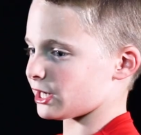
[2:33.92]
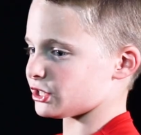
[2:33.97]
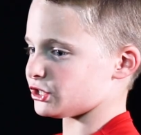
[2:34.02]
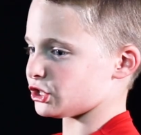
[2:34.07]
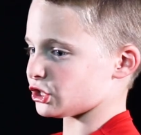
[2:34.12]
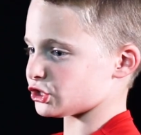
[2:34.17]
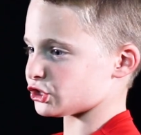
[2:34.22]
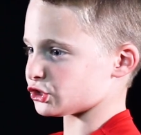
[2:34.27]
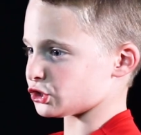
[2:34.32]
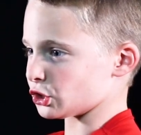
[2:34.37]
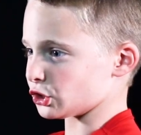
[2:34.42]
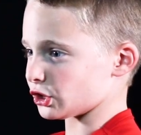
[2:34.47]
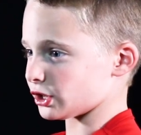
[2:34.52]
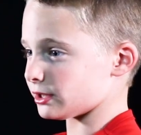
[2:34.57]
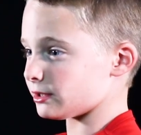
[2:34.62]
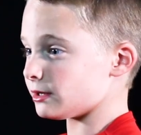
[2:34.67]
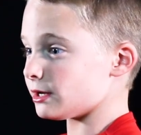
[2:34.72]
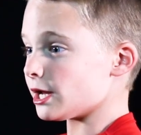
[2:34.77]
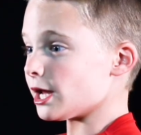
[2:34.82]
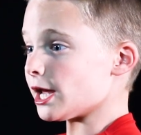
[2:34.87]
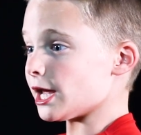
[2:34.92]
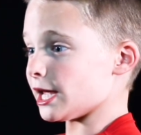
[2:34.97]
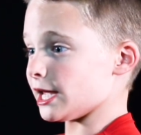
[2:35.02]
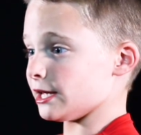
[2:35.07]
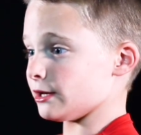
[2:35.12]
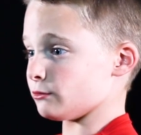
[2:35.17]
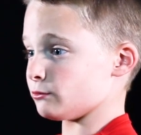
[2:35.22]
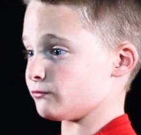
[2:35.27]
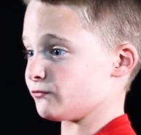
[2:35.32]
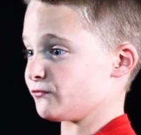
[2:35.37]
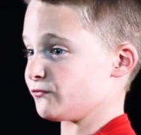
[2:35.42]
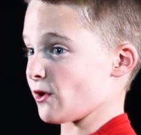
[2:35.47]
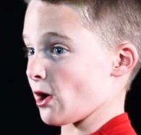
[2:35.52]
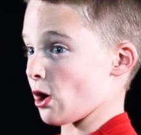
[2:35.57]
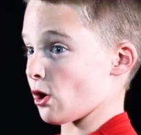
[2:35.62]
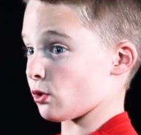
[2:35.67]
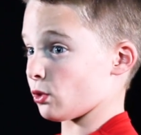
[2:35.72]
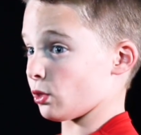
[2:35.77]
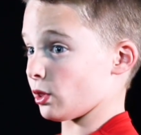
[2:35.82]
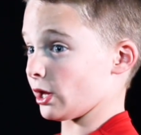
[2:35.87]
I just started, it
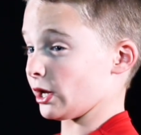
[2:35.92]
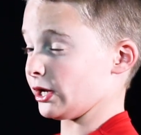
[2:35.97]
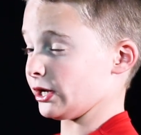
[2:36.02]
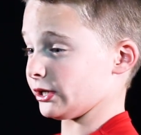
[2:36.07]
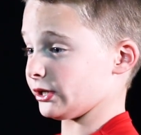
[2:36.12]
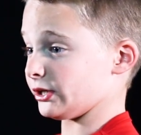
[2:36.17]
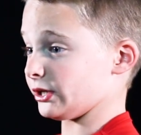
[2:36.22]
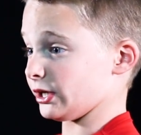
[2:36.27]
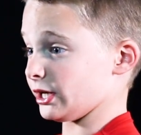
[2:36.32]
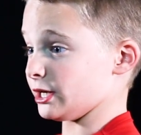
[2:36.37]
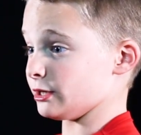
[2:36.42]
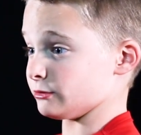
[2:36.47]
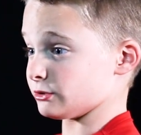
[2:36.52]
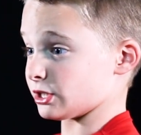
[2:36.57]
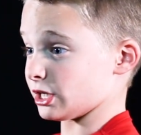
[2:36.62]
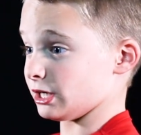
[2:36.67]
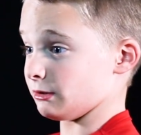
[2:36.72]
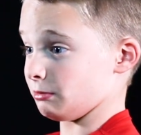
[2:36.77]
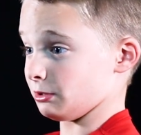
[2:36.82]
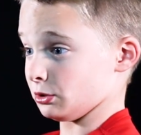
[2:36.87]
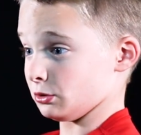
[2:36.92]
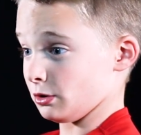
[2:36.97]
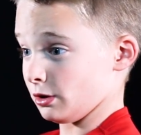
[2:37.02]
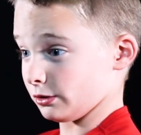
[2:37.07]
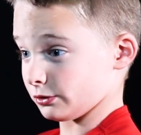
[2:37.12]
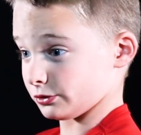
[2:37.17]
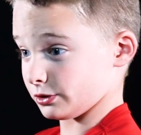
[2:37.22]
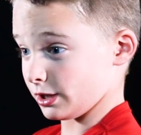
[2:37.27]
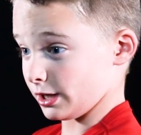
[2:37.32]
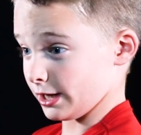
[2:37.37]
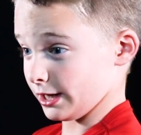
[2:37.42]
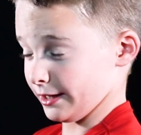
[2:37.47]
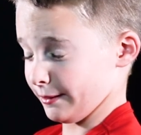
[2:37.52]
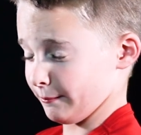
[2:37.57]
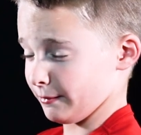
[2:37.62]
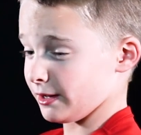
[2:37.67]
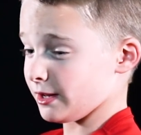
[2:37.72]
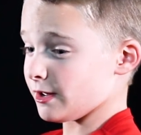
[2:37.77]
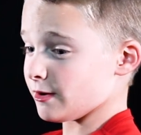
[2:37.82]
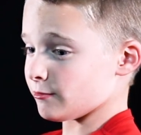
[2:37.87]
felt like it was going to be a long time,
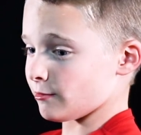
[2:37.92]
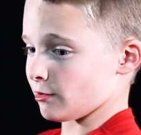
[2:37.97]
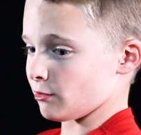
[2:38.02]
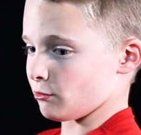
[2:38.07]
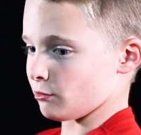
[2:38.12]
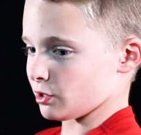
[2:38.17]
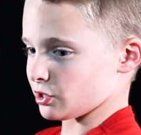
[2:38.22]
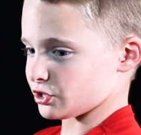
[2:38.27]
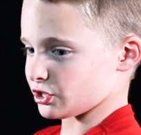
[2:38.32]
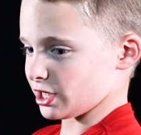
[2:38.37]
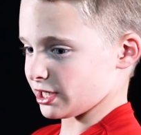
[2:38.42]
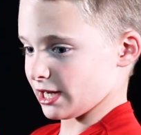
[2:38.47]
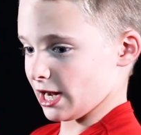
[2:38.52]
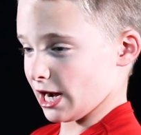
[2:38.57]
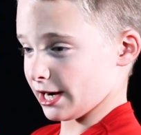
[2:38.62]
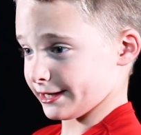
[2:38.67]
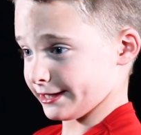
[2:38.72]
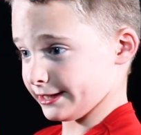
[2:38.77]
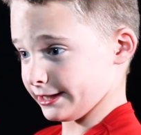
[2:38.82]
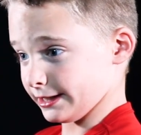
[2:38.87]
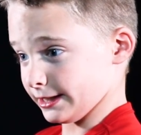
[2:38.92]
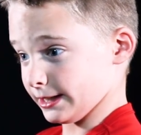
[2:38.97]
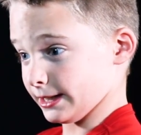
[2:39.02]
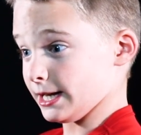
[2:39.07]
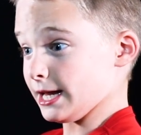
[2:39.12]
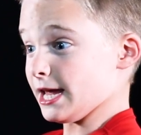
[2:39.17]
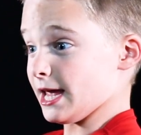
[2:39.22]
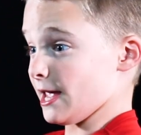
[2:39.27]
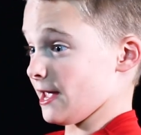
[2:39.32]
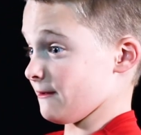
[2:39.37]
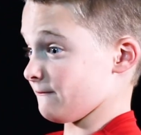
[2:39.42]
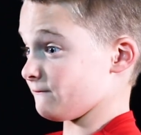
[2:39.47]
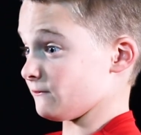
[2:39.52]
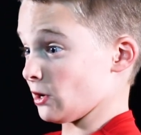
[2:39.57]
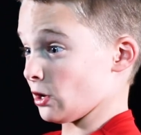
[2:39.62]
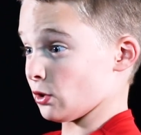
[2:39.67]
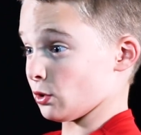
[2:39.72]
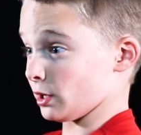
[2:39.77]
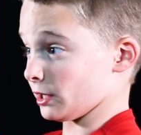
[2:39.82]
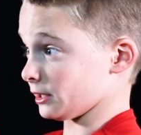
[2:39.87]
but once I got in, it
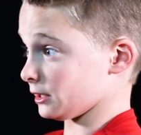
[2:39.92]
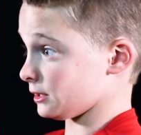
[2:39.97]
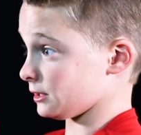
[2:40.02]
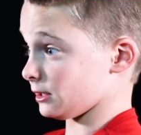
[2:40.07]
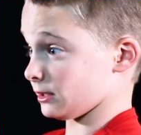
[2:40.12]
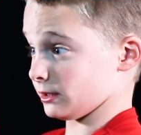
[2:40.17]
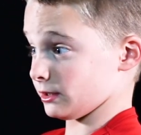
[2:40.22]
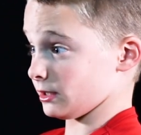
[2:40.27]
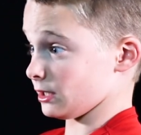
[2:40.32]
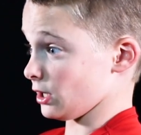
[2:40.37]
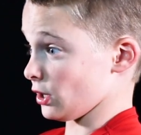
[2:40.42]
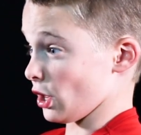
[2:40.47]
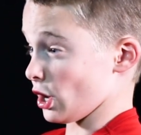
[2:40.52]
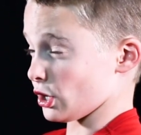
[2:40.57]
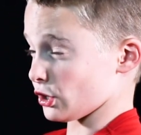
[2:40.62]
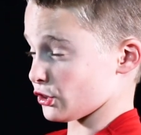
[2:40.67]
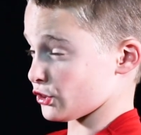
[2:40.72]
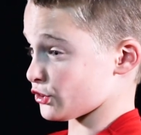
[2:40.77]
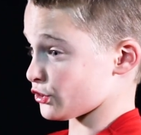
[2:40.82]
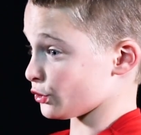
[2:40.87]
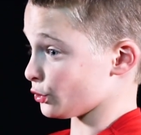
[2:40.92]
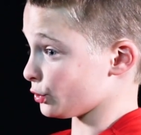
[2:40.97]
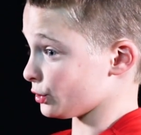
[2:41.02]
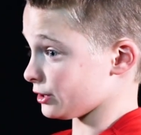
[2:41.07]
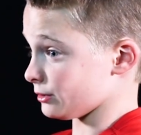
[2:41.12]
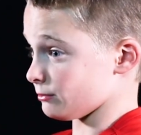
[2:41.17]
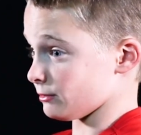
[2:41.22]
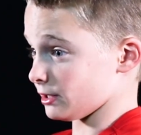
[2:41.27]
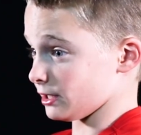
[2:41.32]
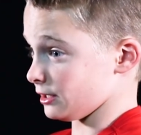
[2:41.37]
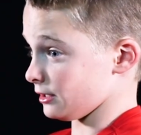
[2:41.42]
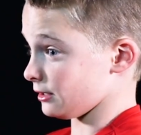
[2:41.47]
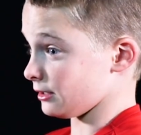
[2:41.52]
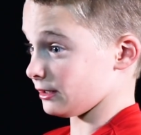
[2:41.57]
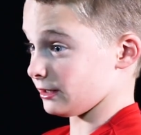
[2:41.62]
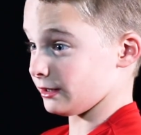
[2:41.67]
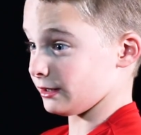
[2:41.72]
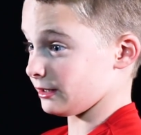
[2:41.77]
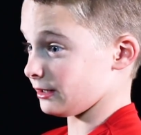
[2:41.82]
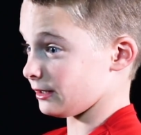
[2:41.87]
felt like a 30 minute.
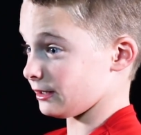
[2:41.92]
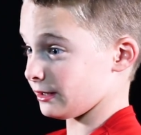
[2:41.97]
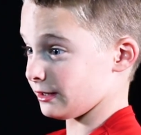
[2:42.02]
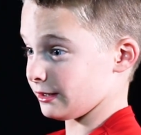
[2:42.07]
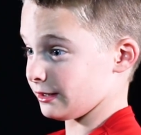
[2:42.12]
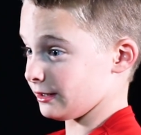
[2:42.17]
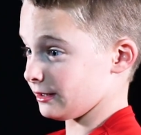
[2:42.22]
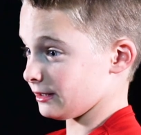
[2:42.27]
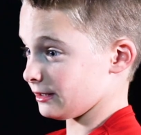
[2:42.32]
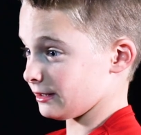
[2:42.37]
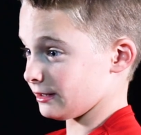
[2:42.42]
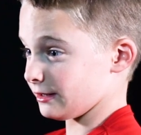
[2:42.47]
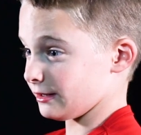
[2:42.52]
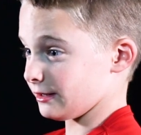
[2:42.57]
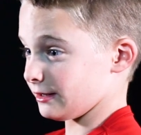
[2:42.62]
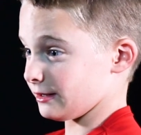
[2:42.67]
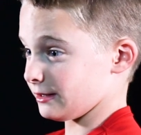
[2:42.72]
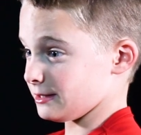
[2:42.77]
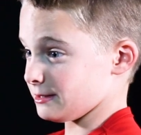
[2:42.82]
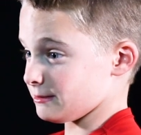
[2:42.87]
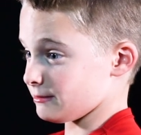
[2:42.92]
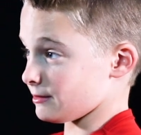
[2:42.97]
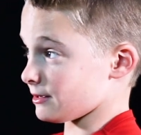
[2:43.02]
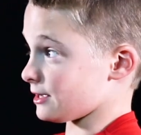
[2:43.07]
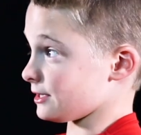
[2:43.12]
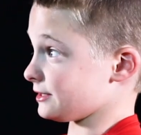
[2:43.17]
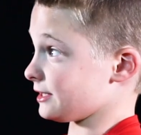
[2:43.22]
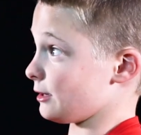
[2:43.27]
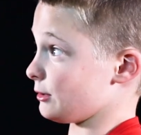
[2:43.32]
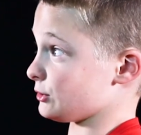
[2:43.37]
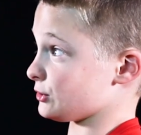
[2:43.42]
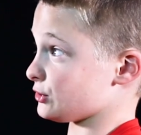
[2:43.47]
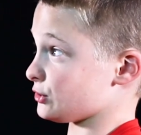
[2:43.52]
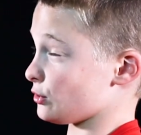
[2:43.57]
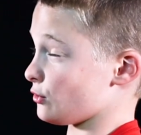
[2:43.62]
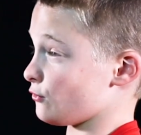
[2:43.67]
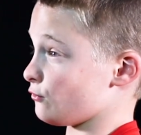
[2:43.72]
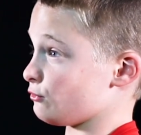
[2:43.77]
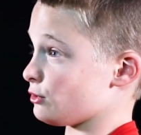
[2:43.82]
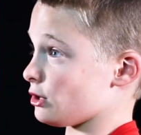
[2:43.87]
Because I was
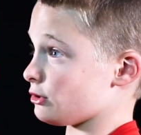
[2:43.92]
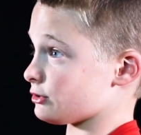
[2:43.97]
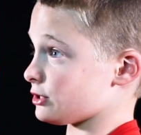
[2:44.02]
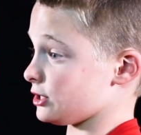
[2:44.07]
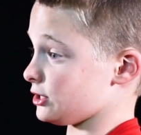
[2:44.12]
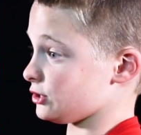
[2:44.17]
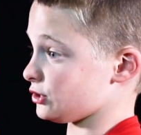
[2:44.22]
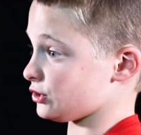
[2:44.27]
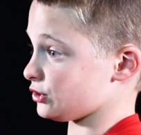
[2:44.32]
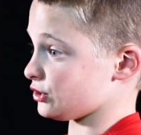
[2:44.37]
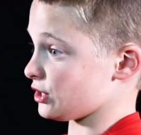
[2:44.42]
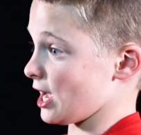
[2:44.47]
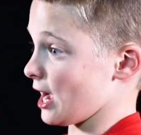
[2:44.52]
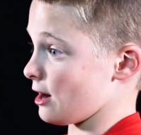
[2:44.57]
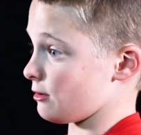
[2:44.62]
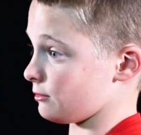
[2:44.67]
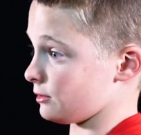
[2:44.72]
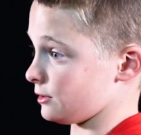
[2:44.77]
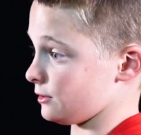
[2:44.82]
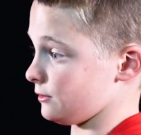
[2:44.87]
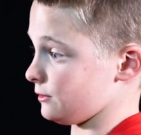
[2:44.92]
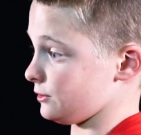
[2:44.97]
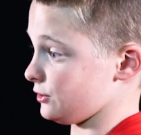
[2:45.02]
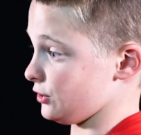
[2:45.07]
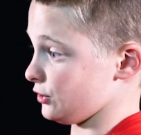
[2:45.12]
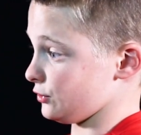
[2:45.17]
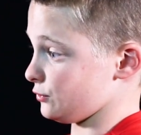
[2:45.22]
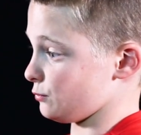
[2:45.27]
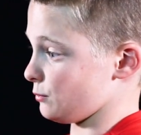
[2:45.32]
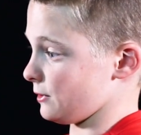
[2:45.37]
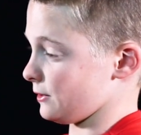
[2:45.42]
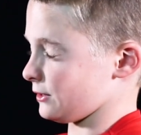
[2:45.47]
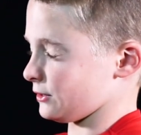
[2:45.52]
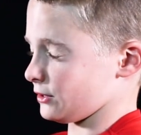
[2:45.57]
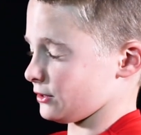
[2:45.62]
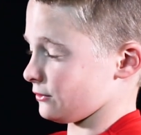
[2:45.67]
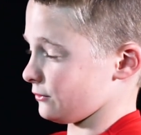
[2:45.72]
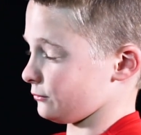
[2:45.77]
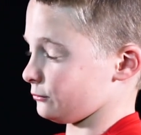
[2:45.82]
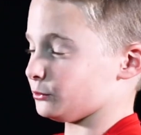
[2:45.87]
so focused, that one just went
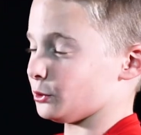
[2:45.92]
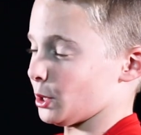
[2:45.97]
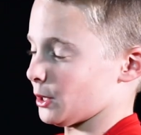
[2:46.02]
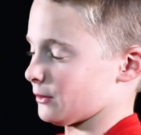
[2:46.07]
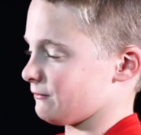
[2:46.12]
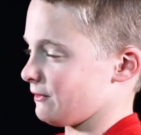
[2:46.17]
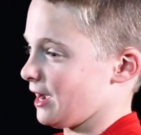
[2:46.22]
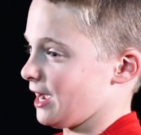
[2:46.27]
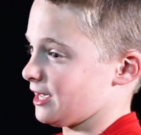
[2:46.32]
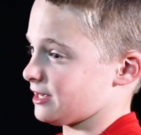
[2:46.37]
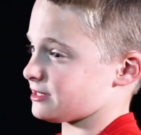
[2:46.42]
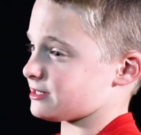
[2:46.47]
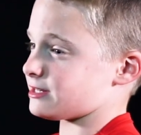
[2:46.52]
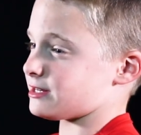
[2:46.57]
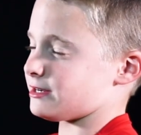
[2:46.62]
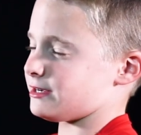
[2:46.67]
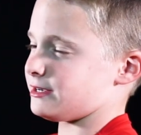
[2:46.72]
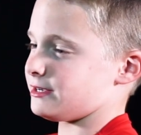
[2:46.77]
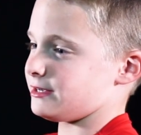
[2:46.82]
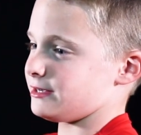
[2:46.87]
really fast.